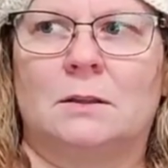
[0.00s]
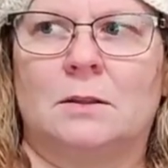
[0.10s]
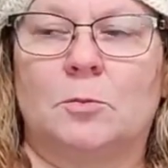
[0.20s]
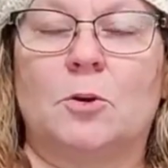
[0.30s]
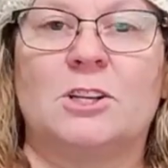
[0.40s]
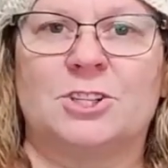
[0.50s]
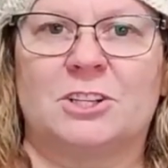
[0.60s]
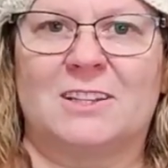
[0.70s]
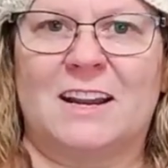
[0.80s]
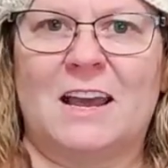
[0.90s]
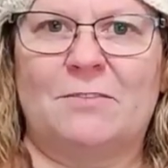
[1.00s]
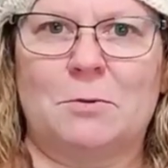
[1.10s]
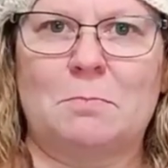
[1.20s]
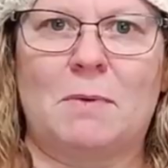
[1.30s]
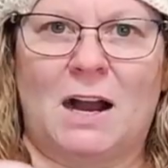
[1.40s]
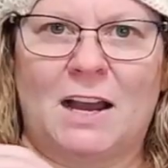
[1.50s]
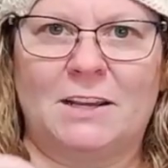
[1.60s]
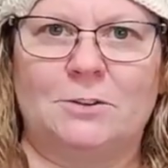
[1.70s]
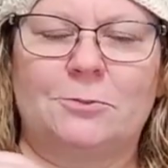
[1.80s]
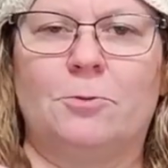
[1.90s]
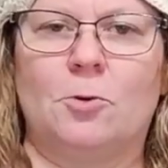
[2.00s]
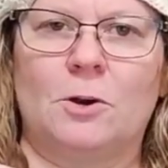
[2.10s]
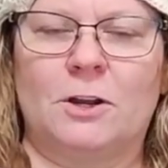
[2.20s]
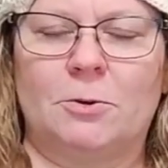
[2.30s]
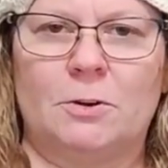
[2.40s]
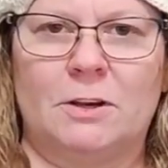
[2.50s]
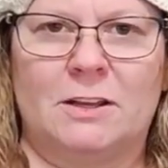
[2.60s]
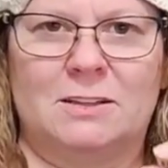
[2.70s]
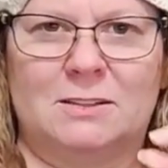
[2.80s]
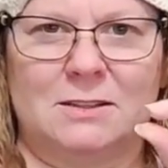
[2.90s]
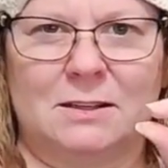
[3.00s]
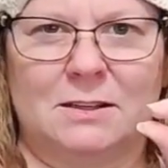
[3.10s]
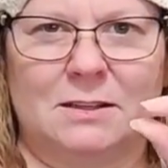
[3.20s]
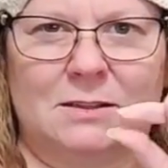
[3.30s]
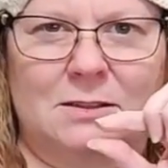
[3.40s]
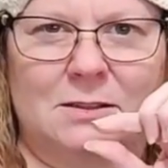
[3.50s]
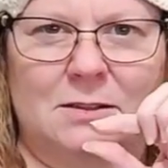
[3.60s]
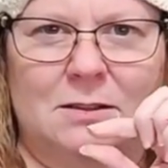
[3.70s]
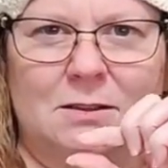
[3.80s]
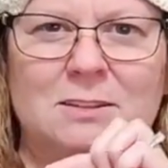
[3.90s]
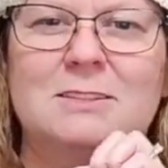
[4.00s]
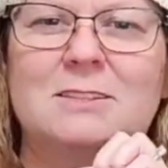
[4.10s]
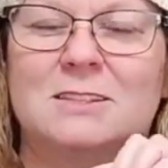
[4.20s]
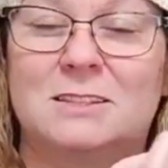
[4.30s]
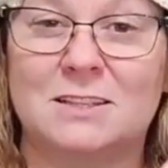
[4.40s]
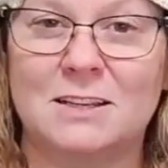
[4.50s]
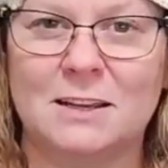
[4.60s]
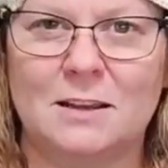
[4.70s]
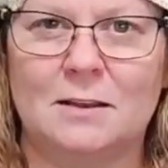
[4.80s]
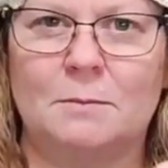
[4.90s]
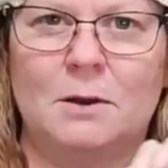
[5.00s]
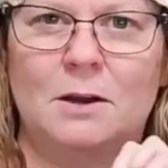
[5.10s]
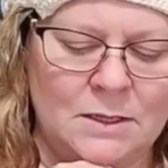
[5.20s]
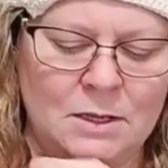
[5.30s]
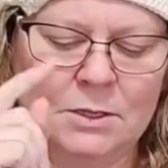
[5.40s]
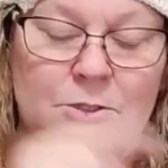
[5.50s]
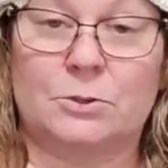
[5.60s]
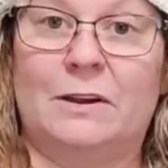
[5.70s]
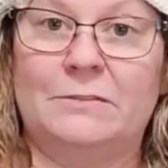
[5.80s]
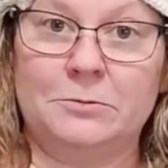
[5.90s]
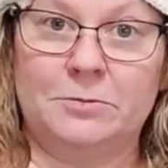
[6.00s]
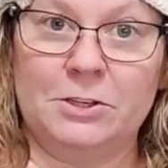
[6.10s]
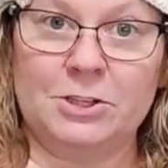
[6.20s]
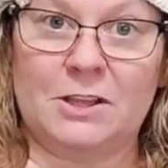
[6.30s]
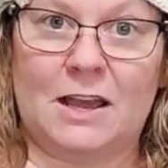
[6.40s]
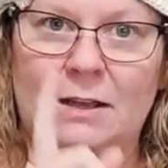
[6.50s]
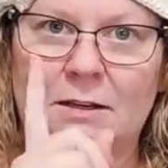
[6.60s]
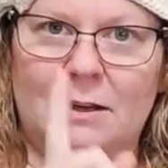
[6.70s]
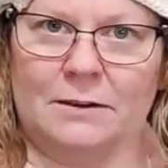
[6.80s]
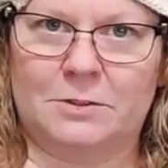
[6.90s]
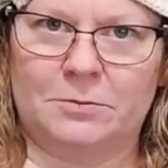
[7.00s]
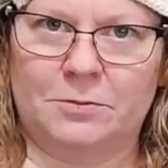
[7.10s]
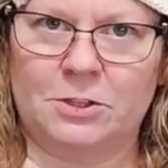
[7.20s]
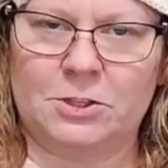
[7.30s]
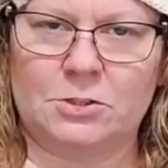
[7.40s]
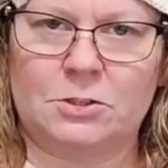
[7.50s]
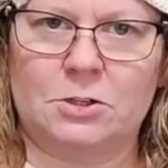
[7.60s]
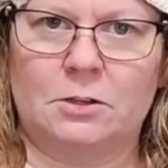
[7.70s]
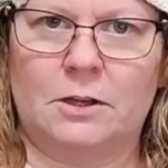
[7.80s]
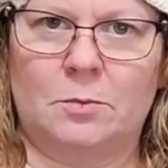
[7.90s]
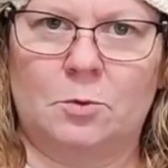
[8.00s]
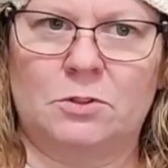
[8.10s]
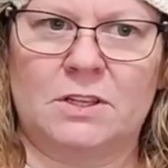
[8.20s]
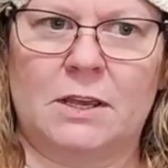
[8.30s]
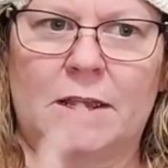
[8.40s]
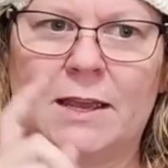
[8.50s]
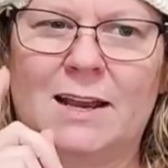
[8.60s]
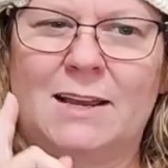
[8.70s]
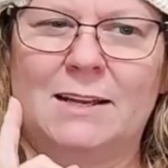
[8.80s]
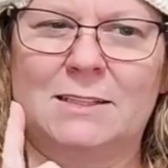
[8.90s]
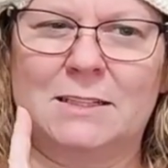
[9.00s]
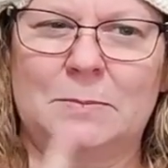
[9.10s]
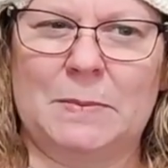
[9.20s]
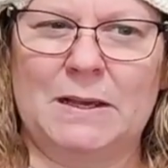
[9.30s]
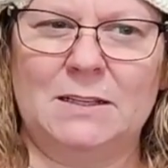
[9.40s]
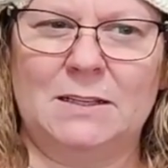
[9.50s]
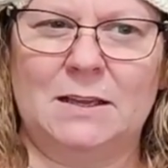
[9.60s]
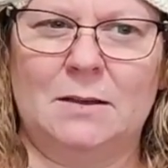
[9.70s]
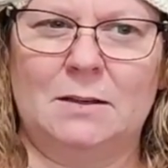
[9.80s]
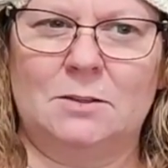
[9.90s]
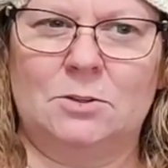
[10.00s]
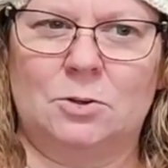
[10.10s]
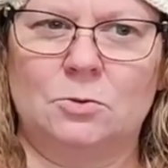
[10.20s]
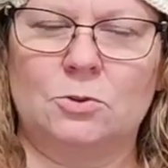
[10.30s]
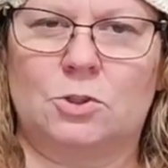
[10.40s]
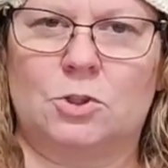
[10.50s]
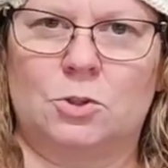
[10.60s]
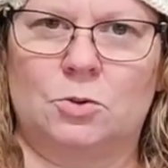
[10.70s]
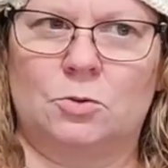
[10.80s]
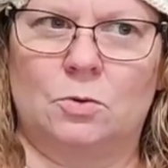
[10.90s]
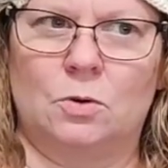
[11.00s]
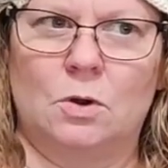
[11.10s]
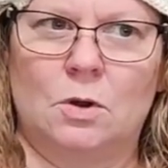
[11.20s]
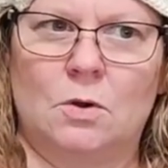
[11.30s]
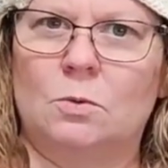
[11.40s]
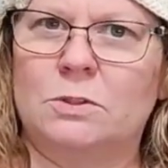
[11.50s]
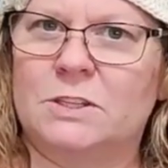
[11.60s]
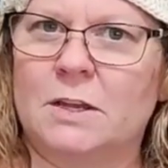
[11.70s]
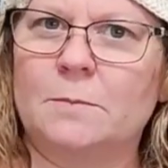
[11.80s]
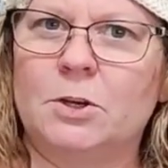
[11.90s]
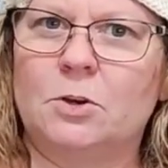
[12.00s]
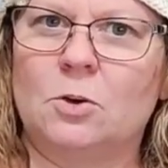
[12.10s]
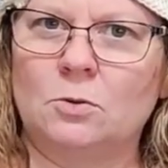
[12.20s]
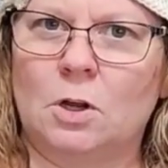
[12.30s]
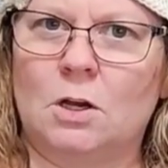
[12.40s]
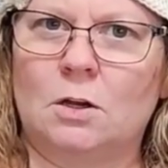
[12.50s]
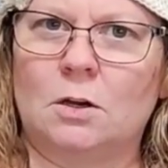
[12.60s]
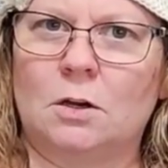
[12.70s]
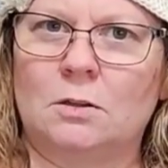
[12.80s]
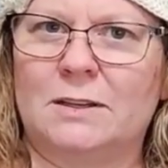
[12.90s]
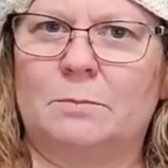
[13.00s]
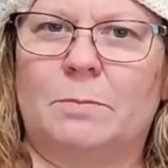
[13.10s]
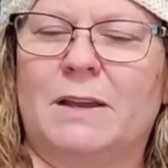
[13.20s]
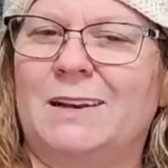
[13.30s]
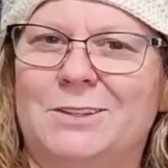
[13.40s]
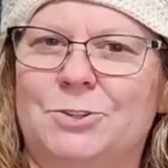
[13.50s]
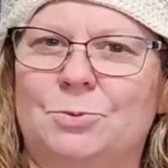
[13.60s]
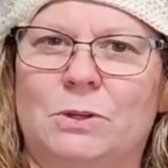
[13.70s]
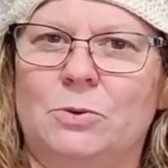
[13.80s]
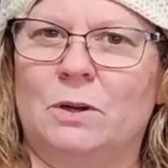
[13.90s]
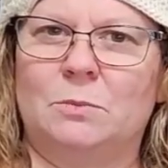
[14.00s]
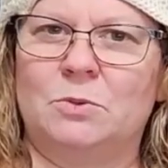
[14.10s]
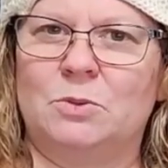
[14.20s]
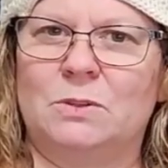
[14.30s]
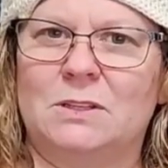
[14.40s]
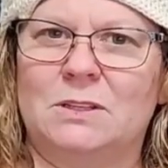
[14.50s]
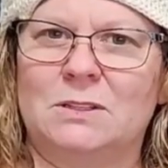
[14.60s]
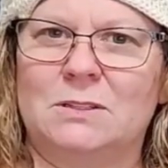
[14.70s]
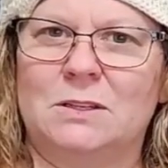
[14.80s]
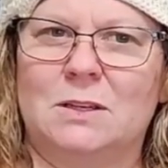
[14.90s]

project that I have in mind for it is the seam of, so I have to finish that. I have to finish the Starlight Mosaic, and I expect that those two will take me no longer, like by next week when I'm doing this,